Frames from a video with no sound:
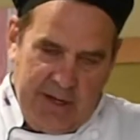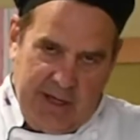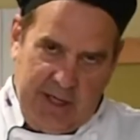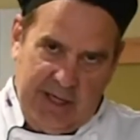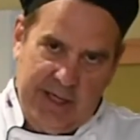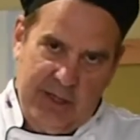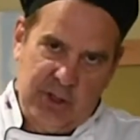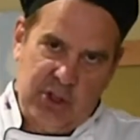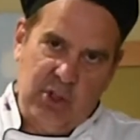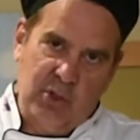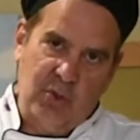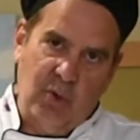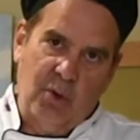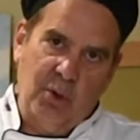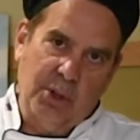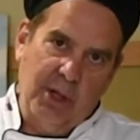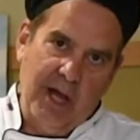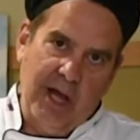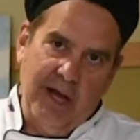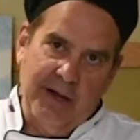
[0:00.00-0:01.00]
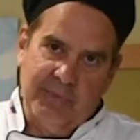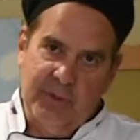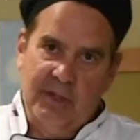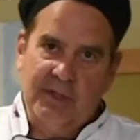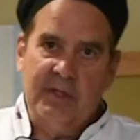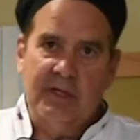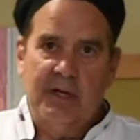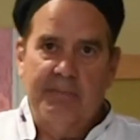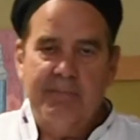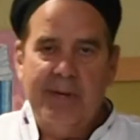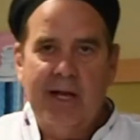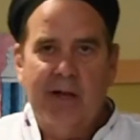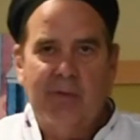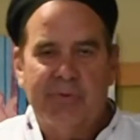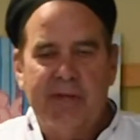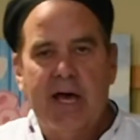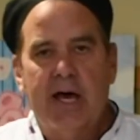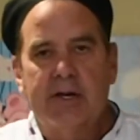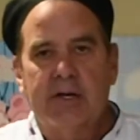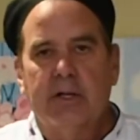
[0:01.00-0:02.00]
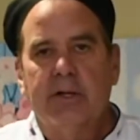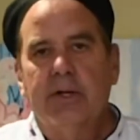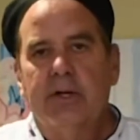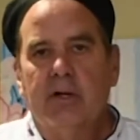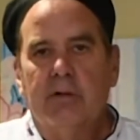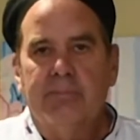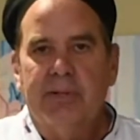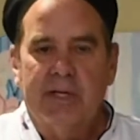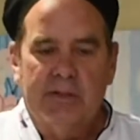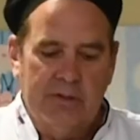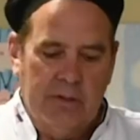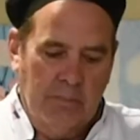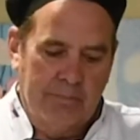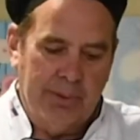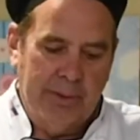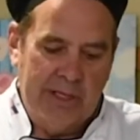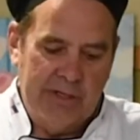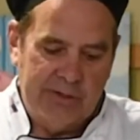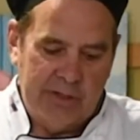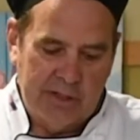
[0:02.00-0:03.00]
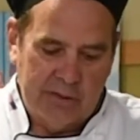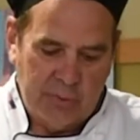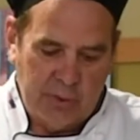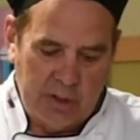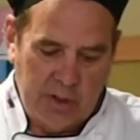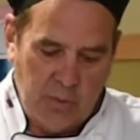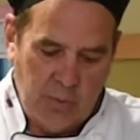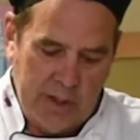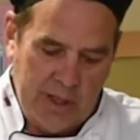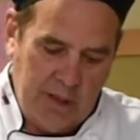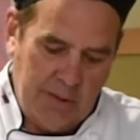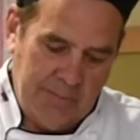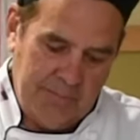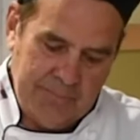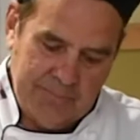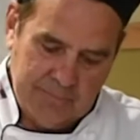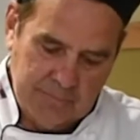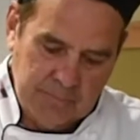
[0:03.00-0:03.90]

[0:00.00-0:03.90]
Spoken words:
And as you go along, they're going to melt down a little bit, and they'll blend in real well.